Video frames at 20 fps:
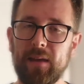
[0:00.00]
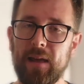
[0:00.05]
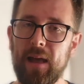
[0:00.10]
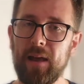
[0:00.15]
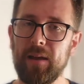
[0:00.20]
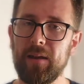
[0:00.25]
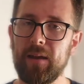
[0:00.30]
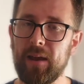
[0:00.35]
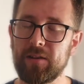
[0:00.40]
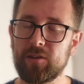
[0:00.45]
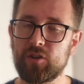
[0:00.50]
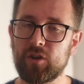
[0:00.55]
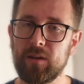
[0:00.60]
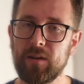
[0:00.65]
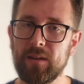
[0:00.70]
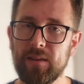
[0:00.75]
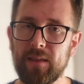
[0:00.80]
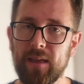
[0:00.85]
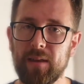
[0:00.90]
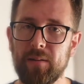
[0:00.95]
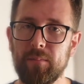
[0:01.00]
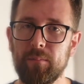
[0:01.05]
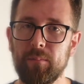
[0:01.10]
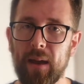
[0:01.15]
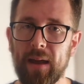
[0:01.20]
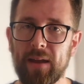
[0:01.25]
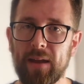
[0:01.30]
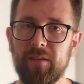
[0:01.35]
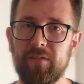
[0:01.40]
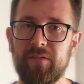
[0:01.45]
can actually then
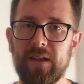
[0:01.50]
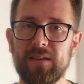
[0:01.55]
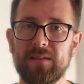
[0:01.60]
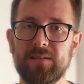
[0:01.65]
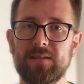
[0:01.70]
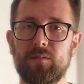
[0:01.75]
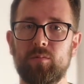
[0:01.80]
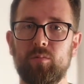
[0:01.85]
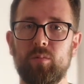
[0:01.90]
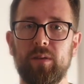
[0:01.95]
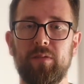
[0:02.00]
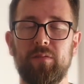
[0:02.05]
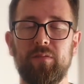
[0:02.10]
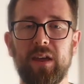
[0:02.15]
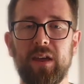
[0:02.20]
manifest with